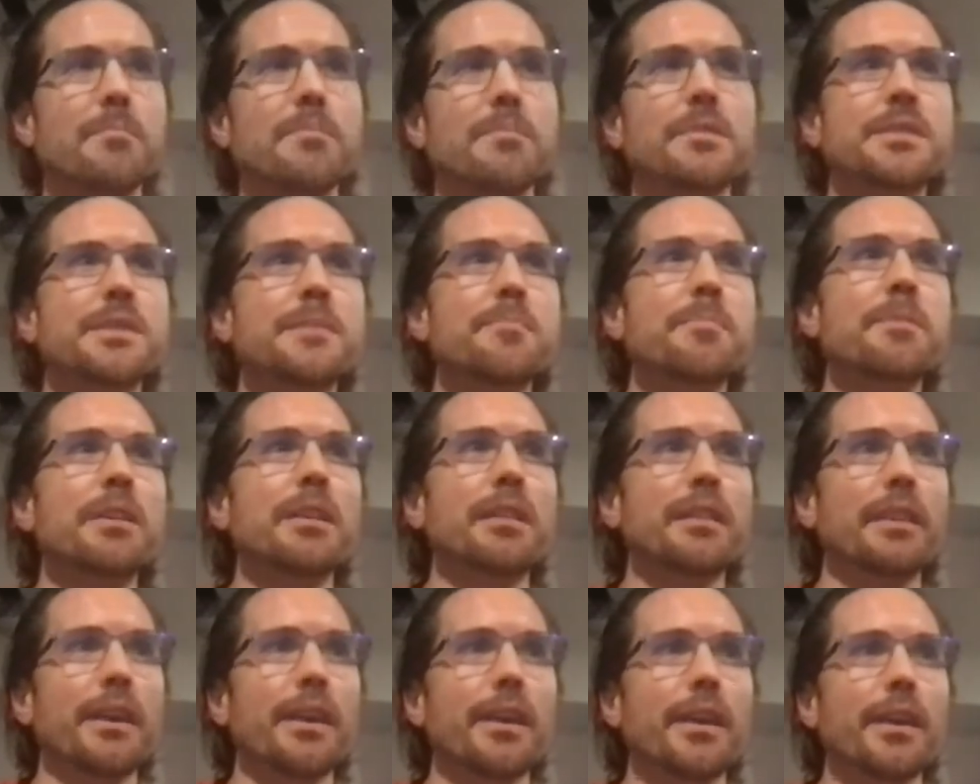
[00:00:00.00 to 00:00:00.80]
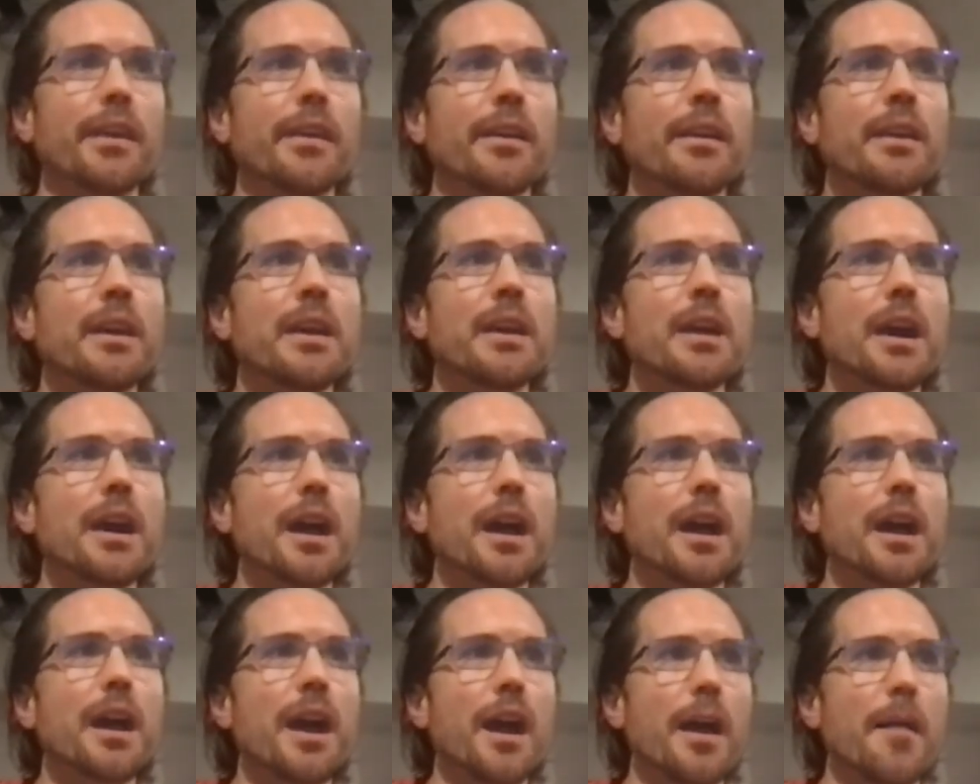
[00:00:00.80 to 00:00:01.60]
Typically,
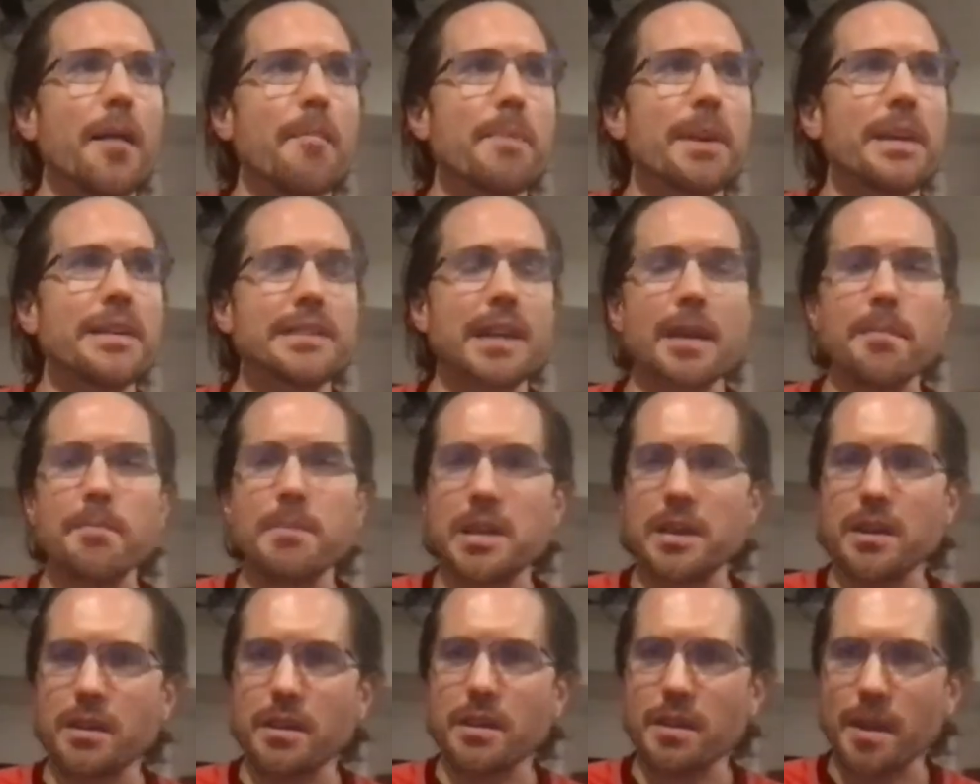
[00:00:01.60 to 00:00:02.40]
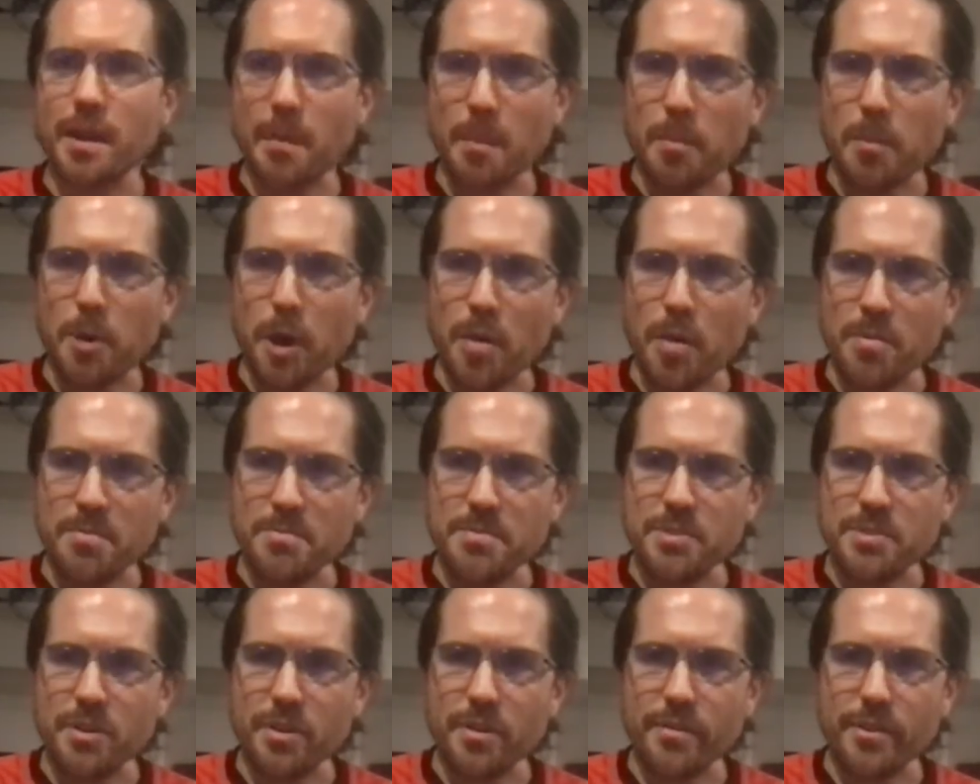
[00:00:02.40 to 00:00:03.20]
because I'm a problem
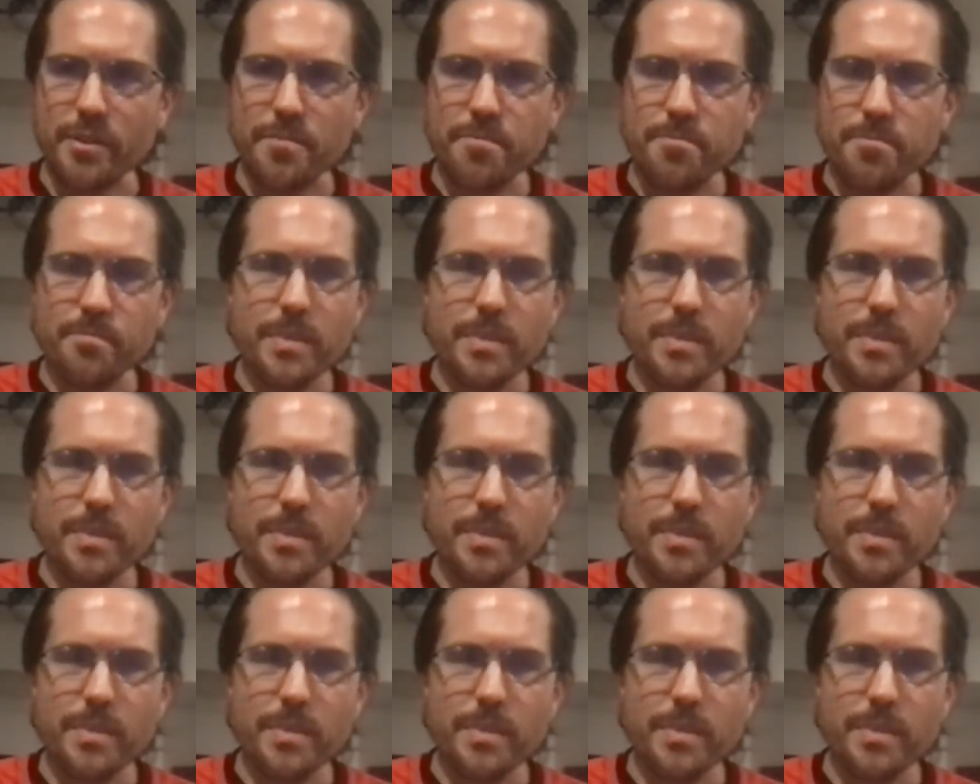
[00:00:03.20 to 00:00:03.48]
solver.